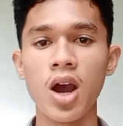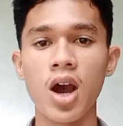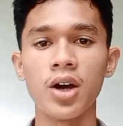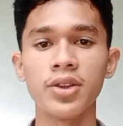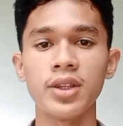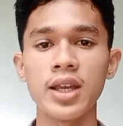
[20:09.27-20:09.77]

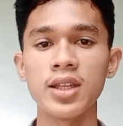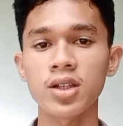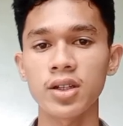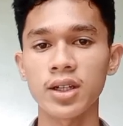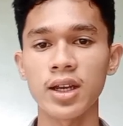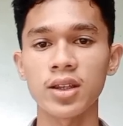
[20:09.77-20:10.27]
on the
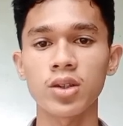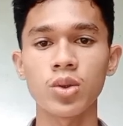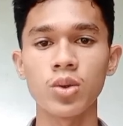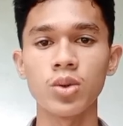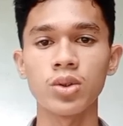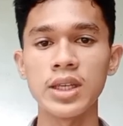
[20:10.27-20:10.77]
internet
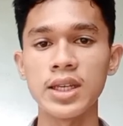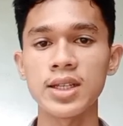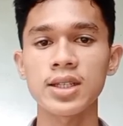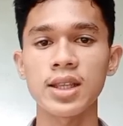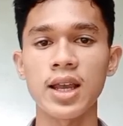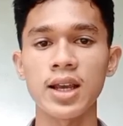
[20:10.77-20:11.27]
through
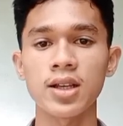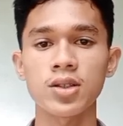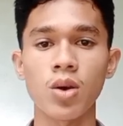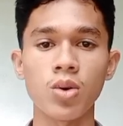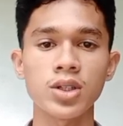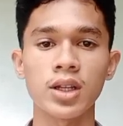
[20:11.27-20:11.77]
things like
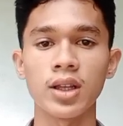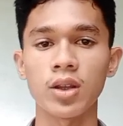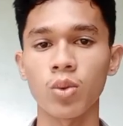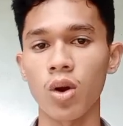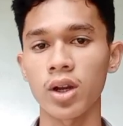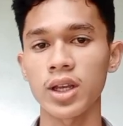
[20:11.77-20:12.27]
social
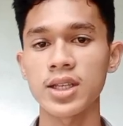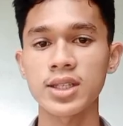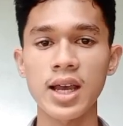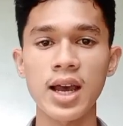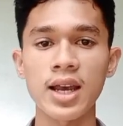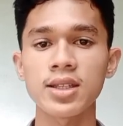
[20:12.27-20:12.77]
networking
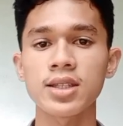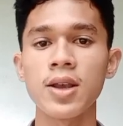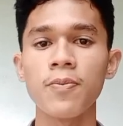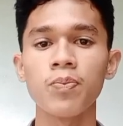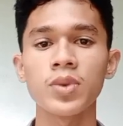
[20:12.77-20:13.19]
sites,